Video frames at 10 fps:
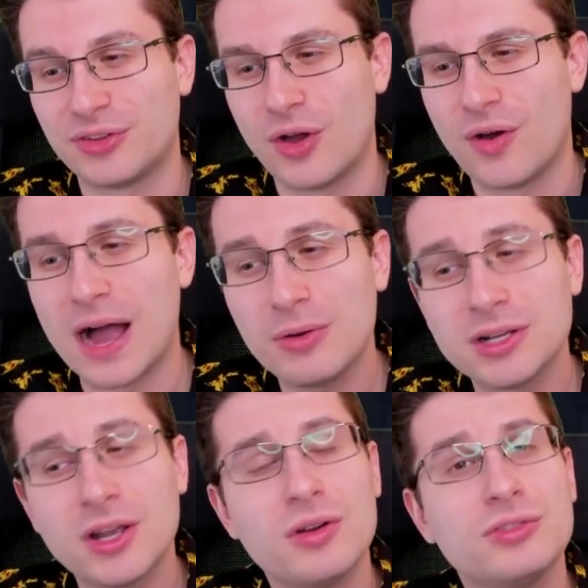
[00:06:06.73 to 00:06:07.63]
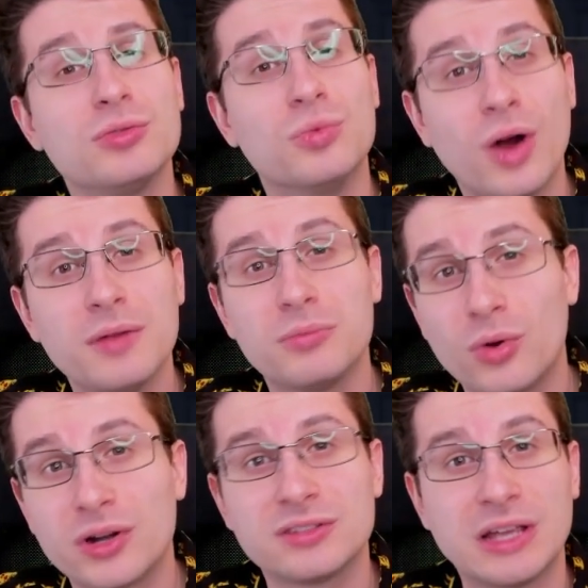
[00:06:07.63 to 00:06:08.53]
So I want to go into one
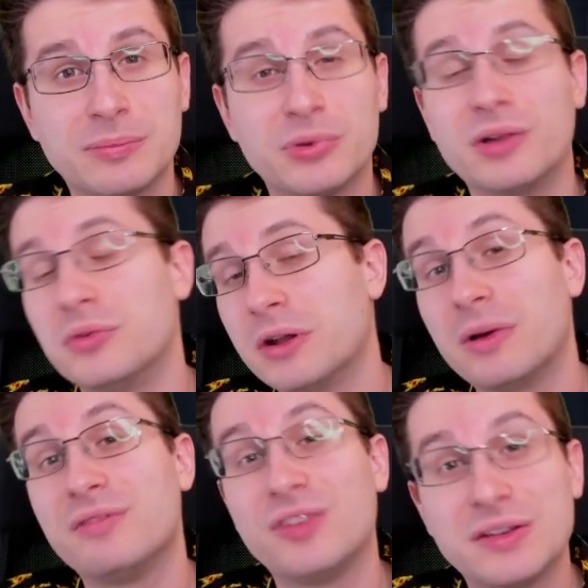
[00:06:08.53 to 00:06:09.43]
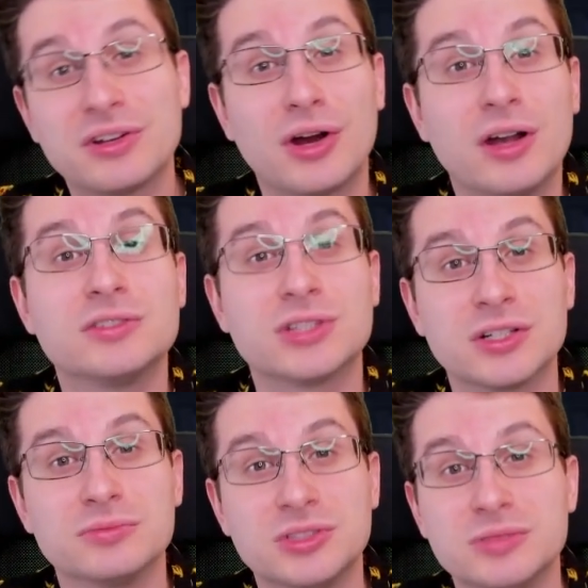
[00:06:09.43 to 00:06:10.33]
more example of one of my favorite hard
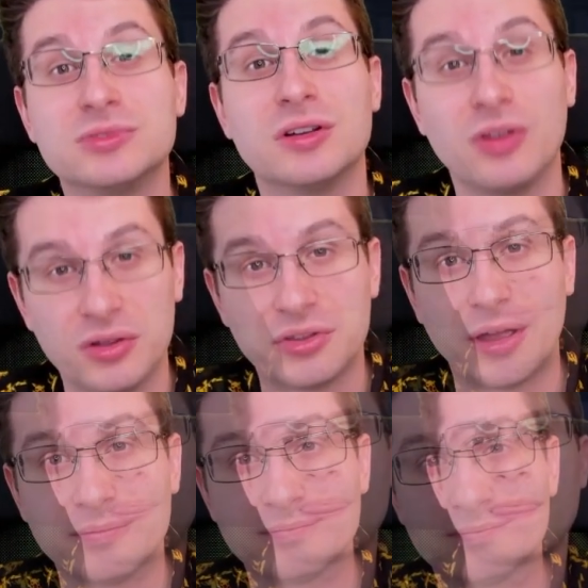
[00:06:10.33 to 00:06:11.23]
trick room teams of all time.